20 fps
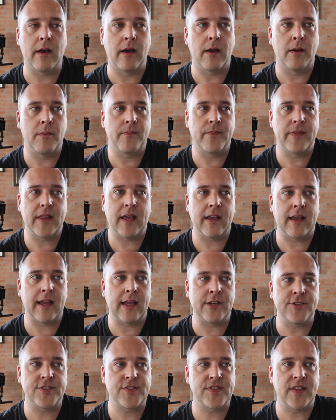Um,
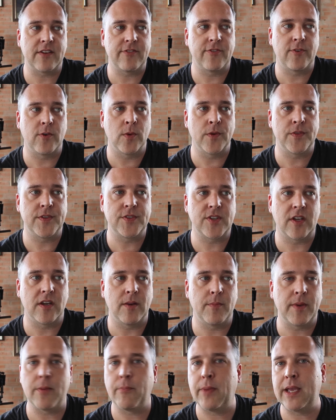I just think Fort Worth is going
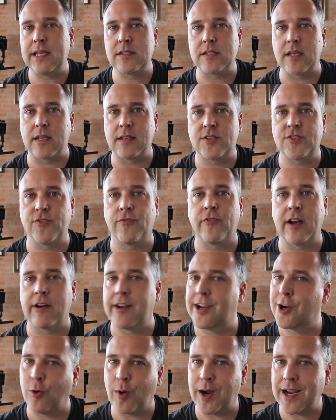to be amazing. It's
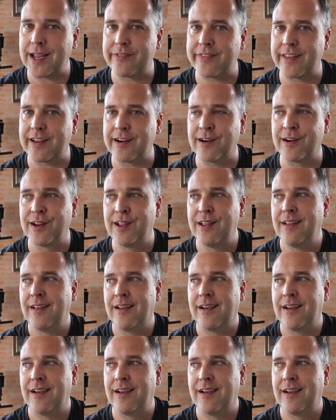very quiet there.